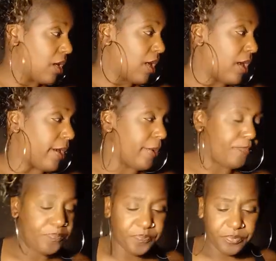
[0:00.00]

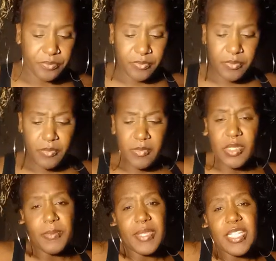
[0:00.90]

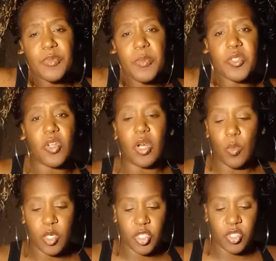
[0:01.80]
But that's pretty much all I
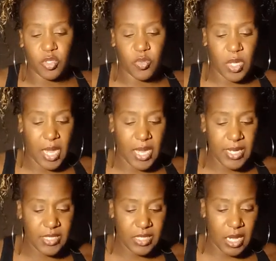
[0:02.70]
want to show you
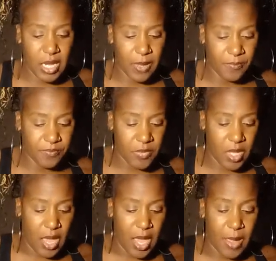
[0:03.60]
guys.
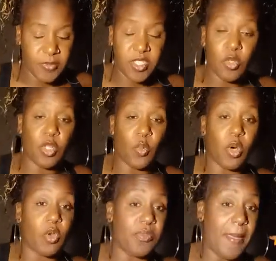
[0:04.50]
I'm still going to
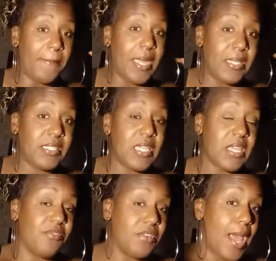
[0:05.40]
work on that painting.
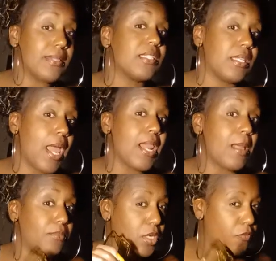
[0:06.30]
If not tonight,
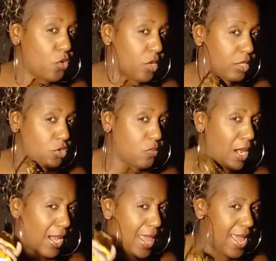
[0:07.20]
I'm definitely going to do my
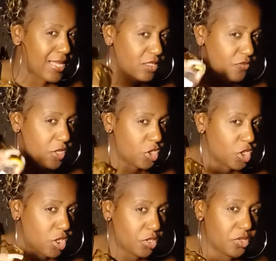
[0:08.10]
last finishing
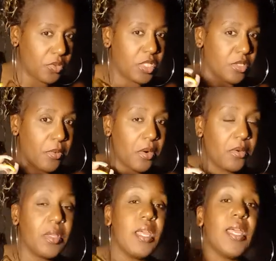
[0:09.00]
touches on it
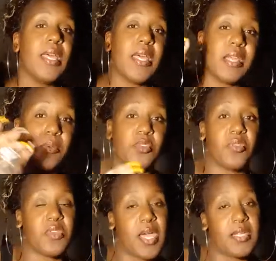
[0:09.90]
tomorrow. And I will show
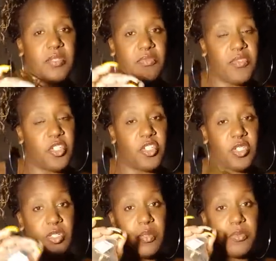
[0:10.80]
you guys the
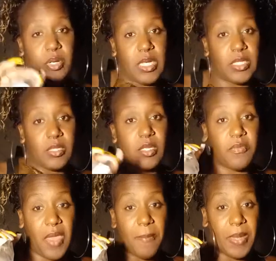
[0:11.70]
finishing product of
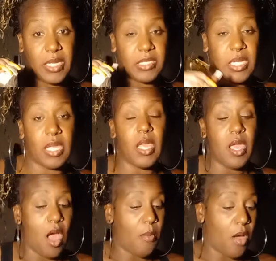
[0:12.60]
that painting.
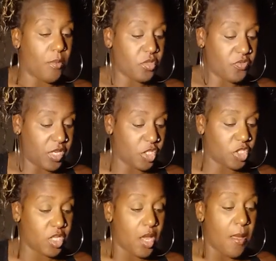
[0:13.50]
I'm almost
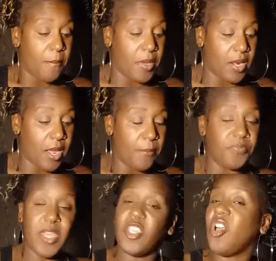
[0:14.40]
finished. But,
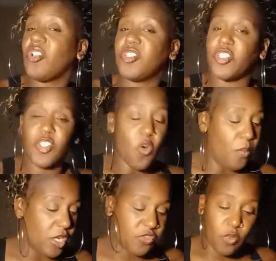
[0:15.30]
thank you all so
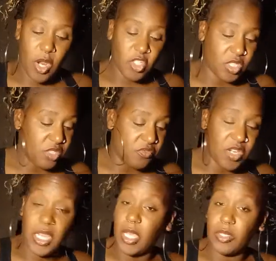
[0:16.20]
much for watching this
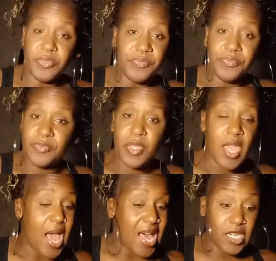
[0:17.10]
video.
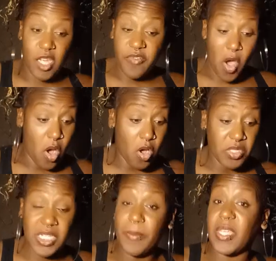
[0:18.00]
I love
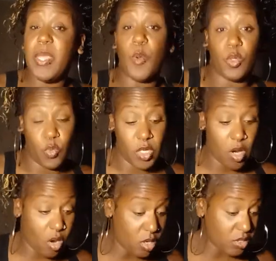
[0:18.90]
hauls and I'm going to keep on doing
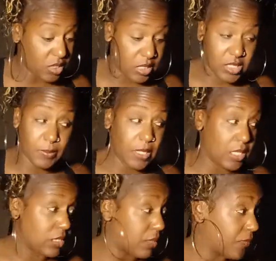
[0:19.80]
hauls. Anytime I
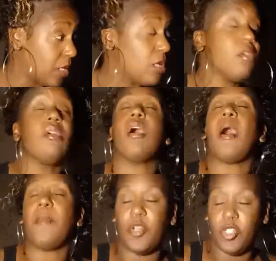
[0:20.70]
get something,
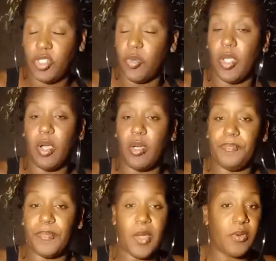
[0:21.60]
I'm going to show y'all.
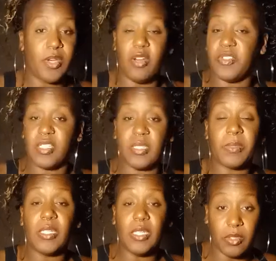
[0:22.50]
I don't care if it's
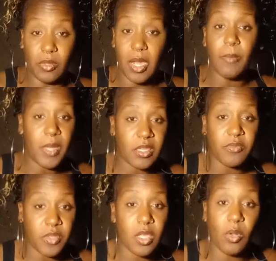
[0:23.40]
something little. I'll make the
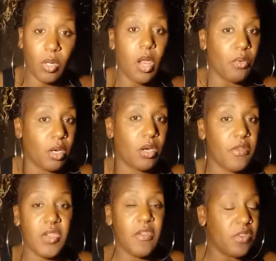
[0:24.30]
video longer.
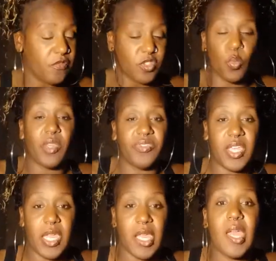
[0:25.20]
Even if it's one
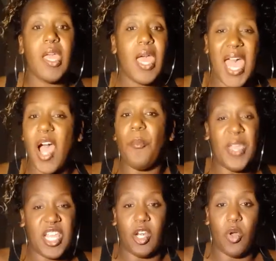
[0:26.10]
thing. I'll
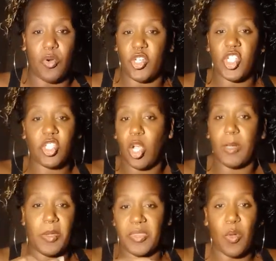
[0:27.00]
make it longer. Just talking
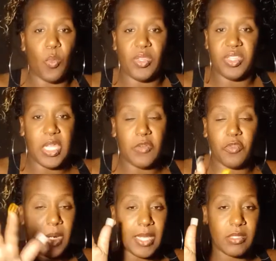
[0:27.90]
about that one thing
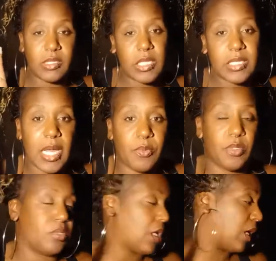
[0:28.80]
for like 6
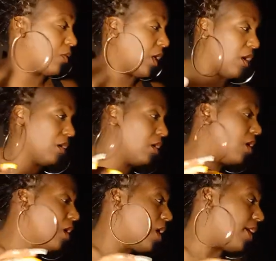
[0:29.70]
hours. I don't care.
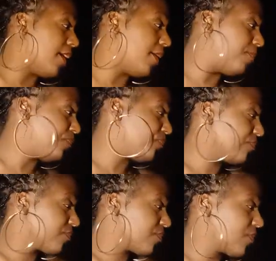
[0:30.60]

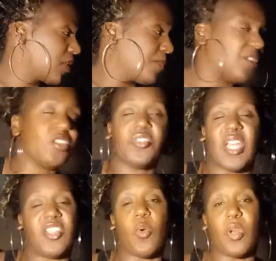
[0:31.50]
But seriously,
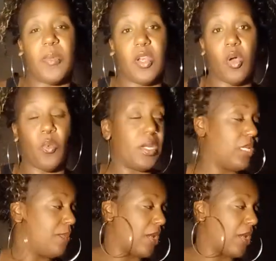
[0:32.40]
I don't want to be long-winded.